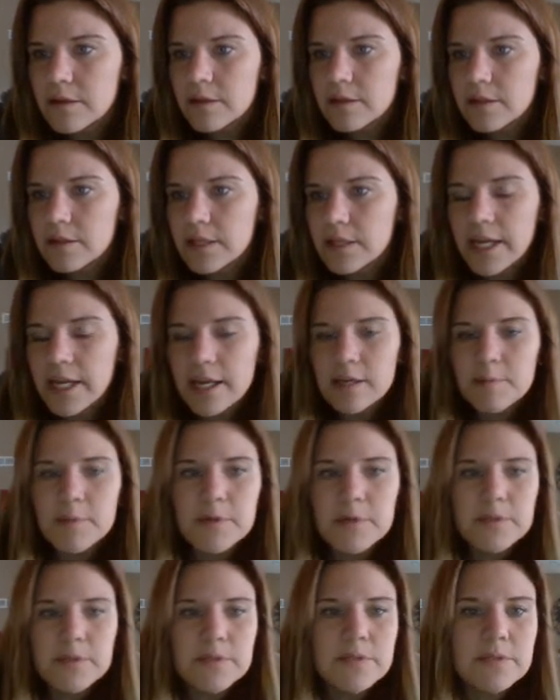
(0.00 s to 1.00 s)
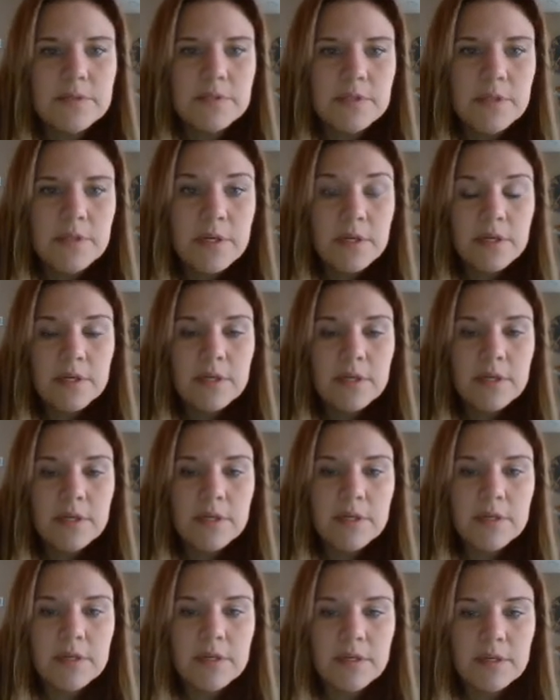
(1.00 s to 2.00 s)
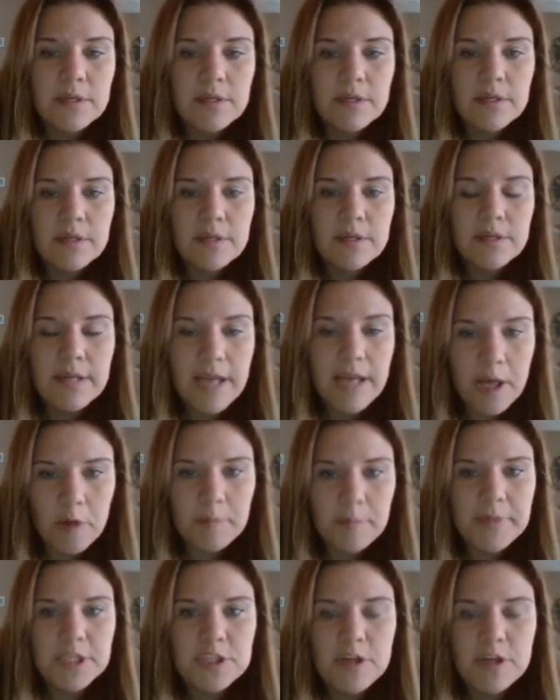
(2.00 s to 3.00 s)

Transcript: that animals help each